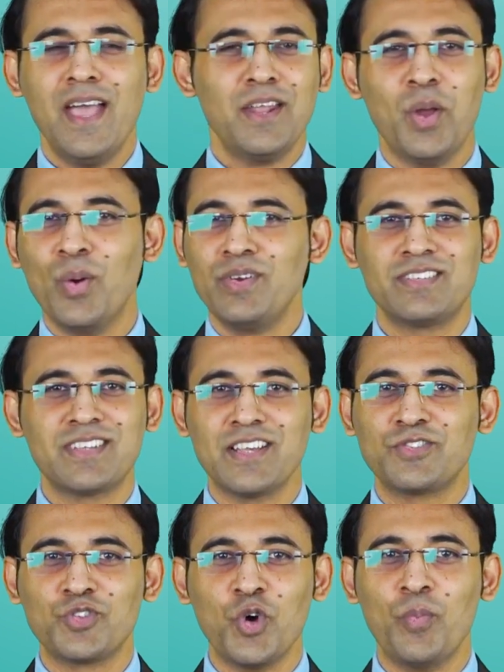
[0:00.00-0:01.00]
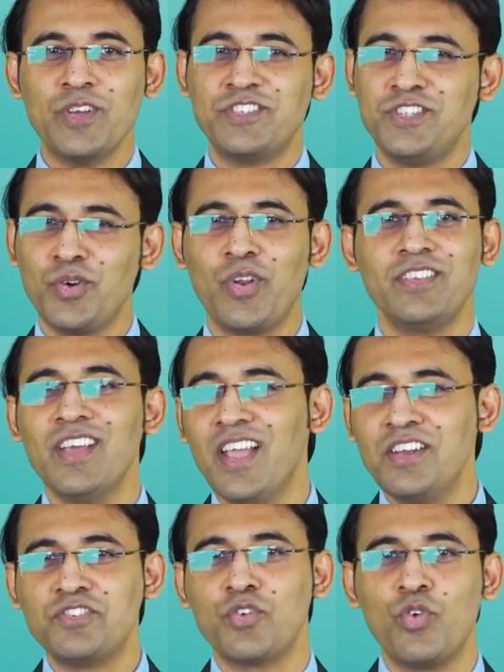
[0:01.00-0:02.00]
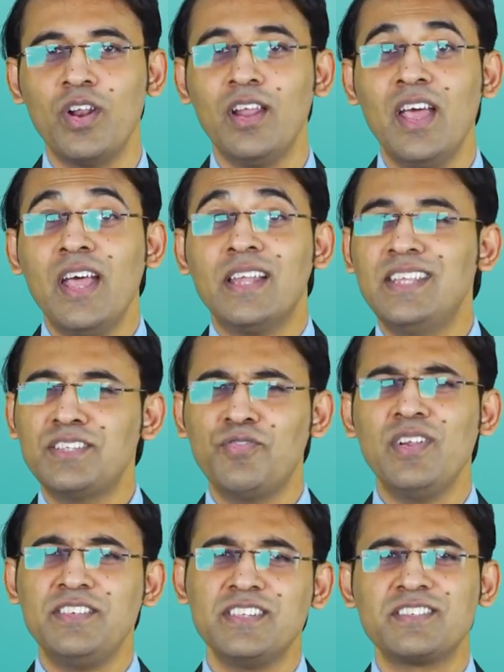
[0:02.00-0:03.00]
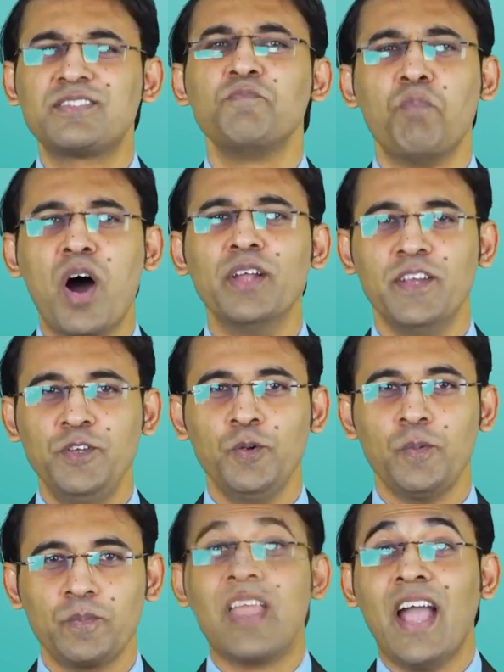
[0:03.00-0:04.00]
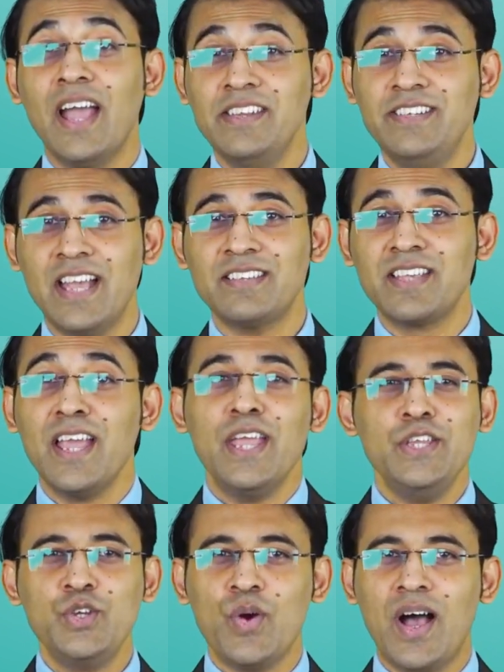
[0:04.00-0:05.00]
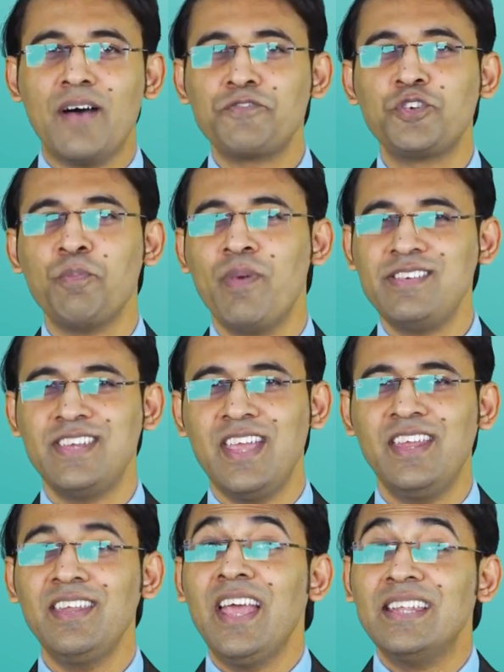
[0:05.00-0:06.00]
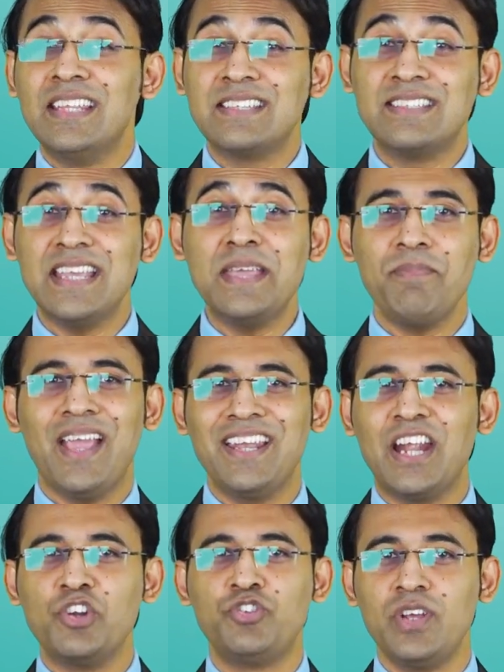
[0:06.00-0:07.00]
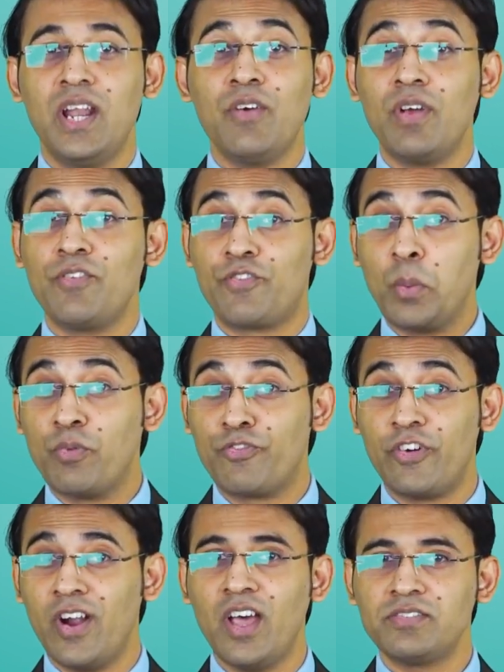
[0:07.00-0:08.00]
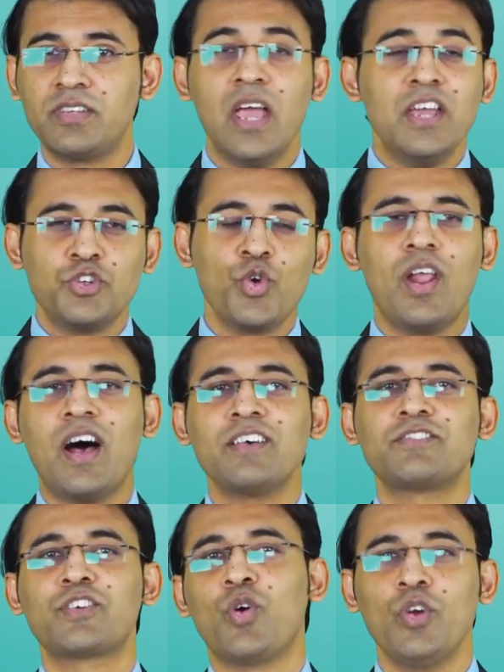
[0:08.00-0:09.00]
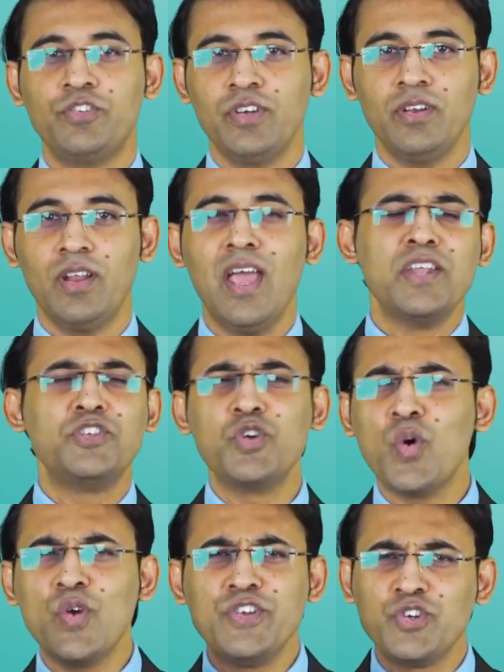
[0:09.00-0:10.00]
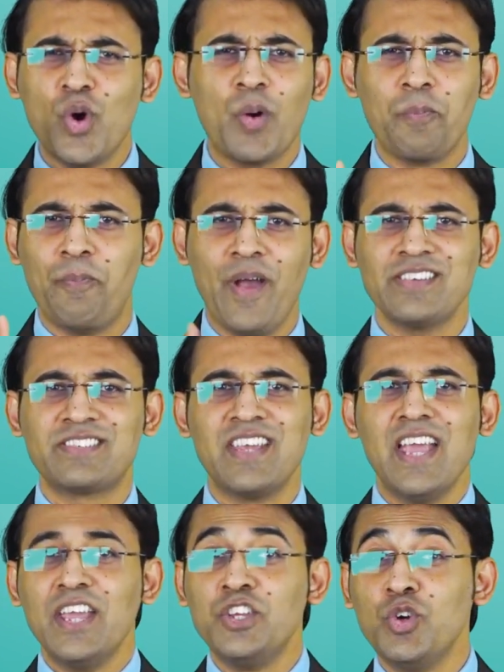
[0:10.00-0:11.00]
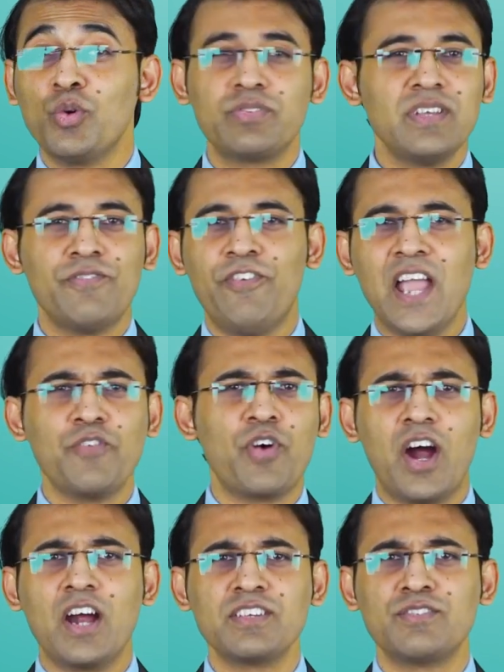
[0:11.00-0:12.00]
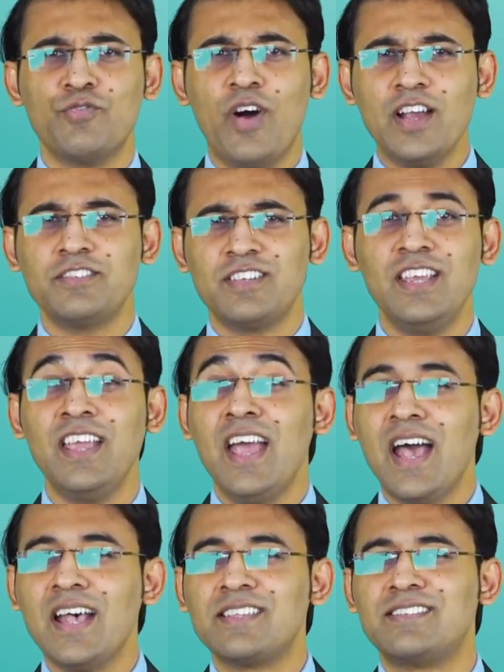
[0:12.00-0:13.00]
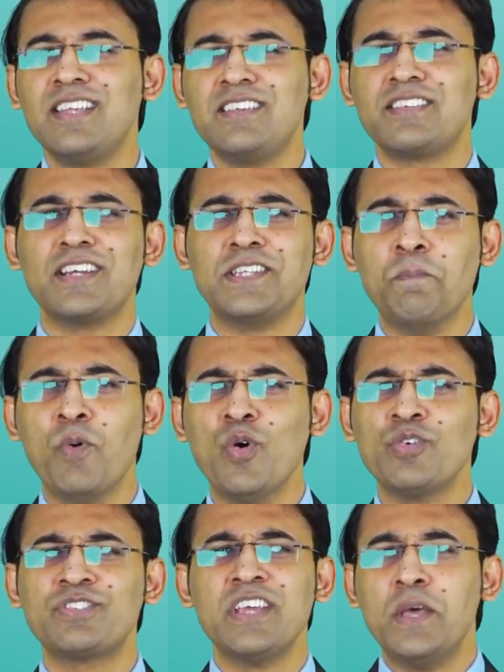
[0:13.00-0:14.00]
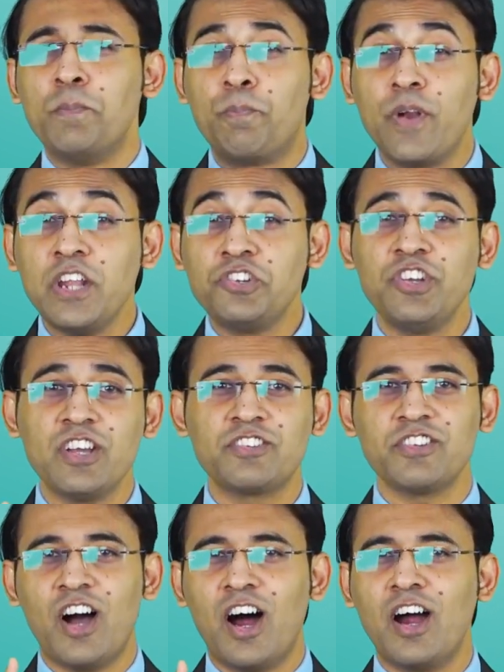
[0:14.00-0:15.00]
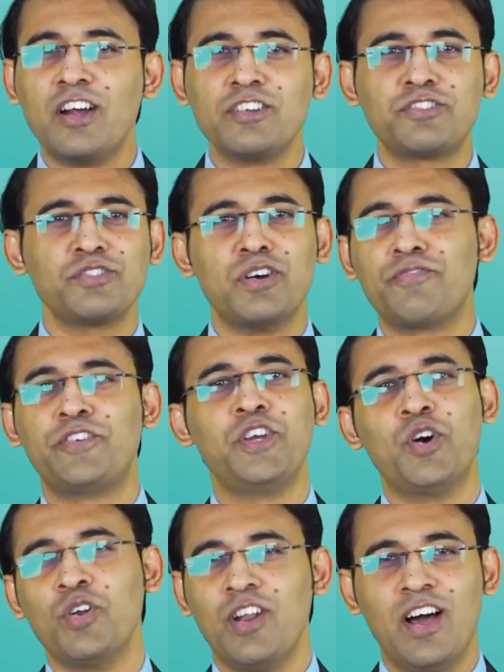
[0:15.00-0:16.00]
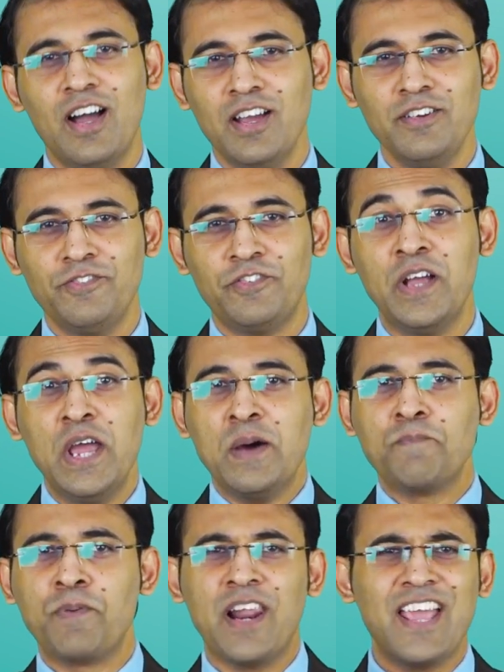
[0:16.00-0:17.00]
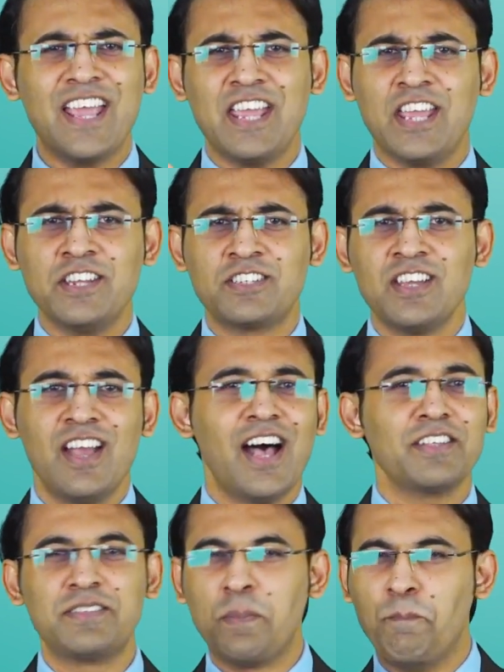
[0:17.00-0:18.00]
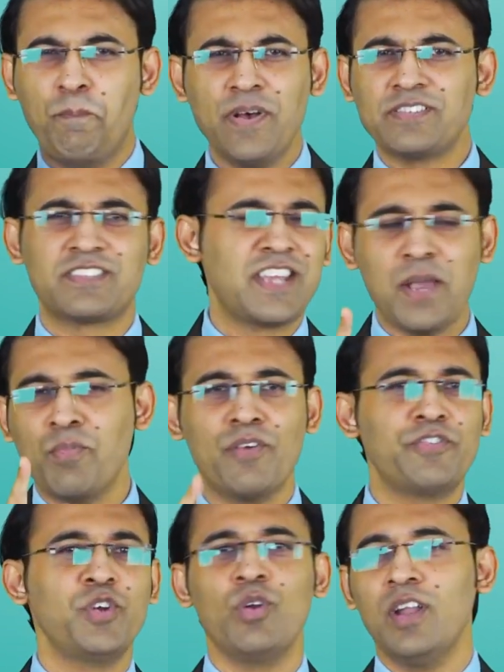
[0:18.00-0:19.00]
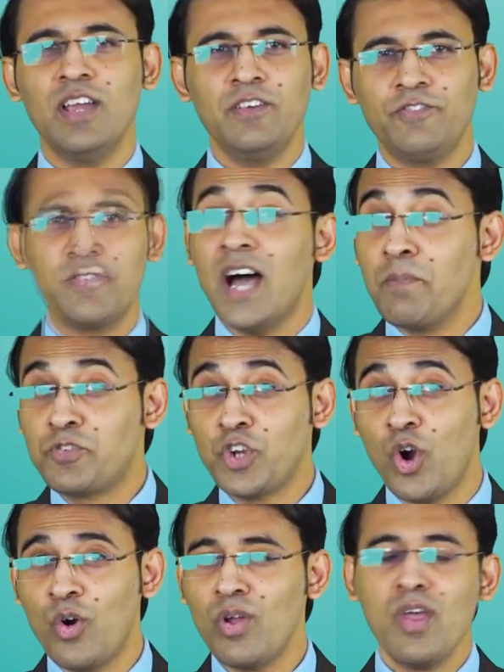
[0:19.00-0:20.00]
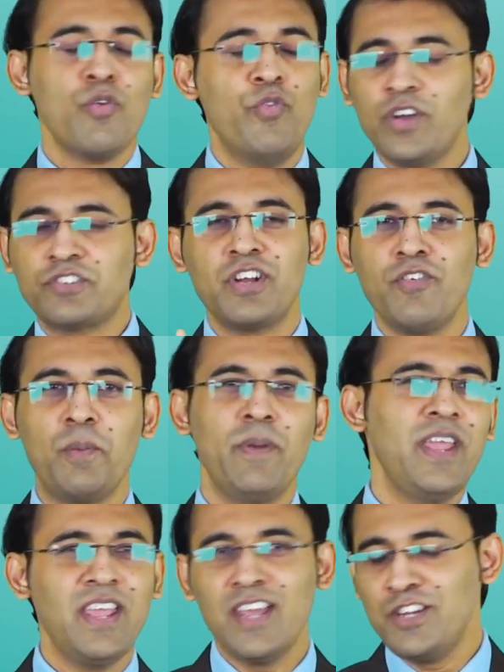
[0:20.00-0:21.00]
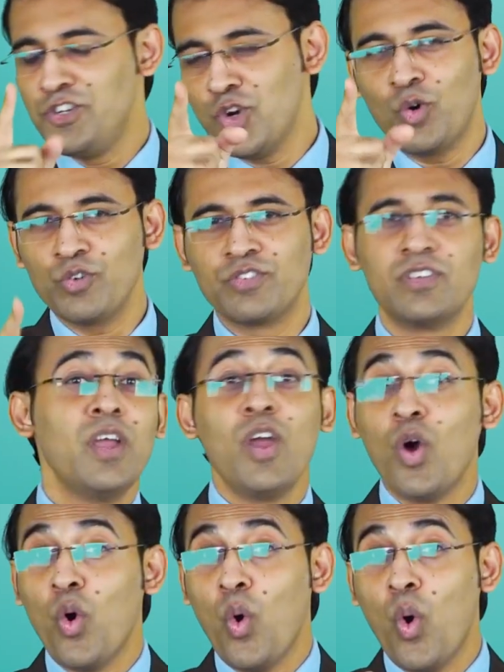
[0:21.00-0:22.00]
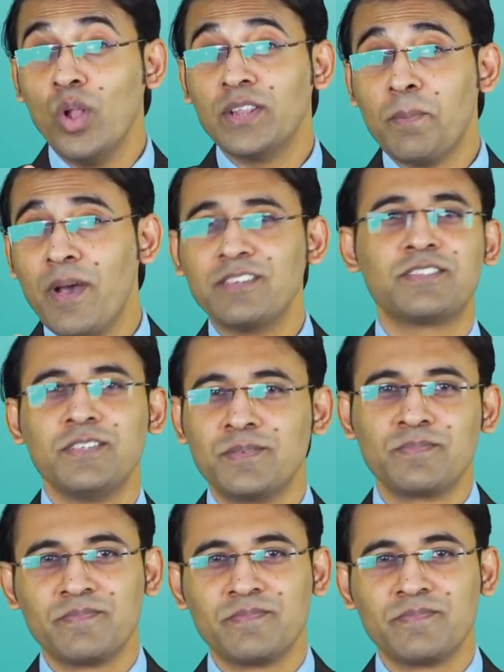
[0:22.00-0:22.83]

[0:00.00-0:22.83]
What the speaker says: Don't discuss so much during the interval. This will just bother you. And yes, you have to maintain the same energy level from first to last question. Do your best. Use the 5 hours wisely, as these are the most precious hours of your life. Play it as the best game of your life. I'm sure victory will be yours. All the best.